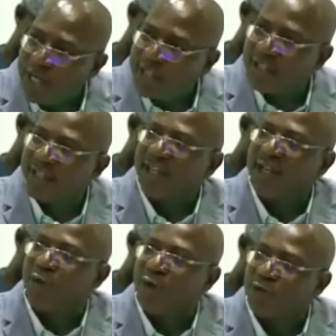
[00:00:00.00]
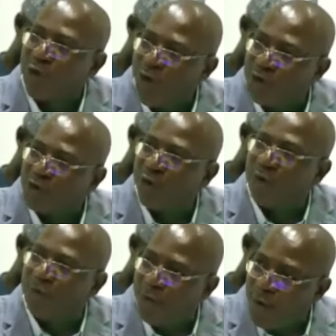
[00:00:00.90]
hours of today,
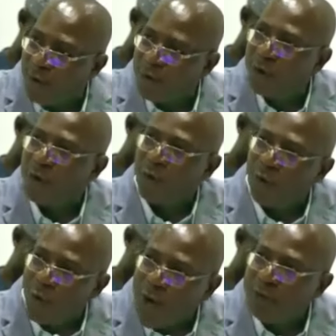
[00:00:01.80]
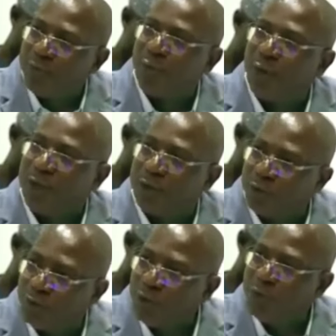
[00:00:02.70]
of how
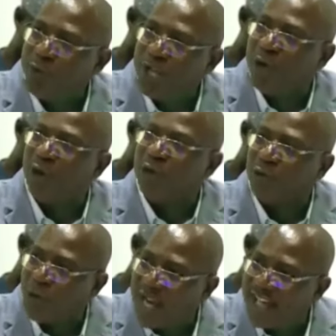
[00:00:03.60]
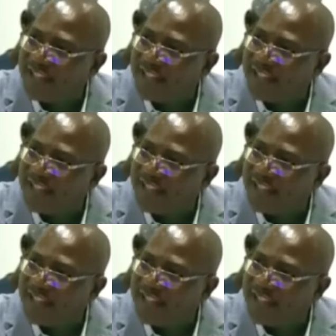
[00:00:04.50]
the fighter